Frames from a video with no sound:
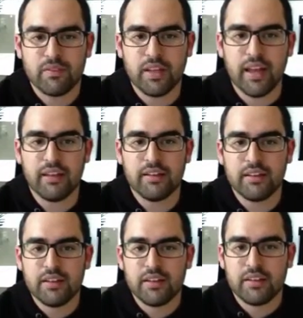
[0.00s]
okay?
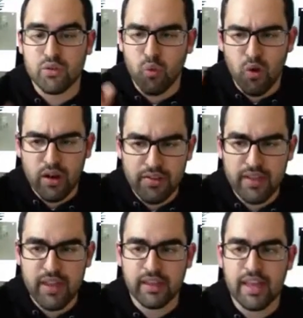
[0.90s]
There's one
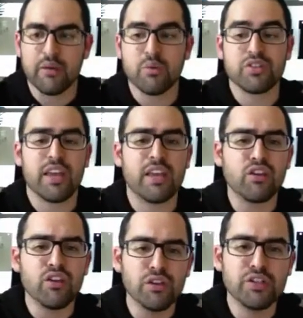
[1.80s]
thing, and it was a
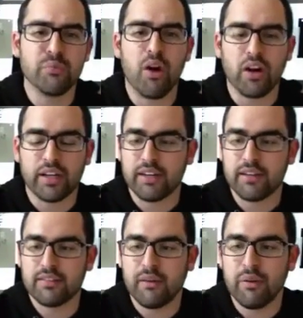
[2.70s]
huge market
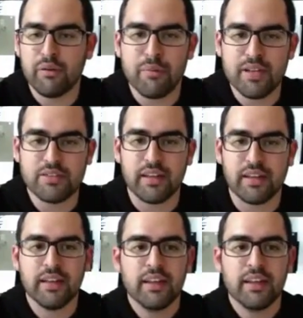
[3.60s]
that we were missing.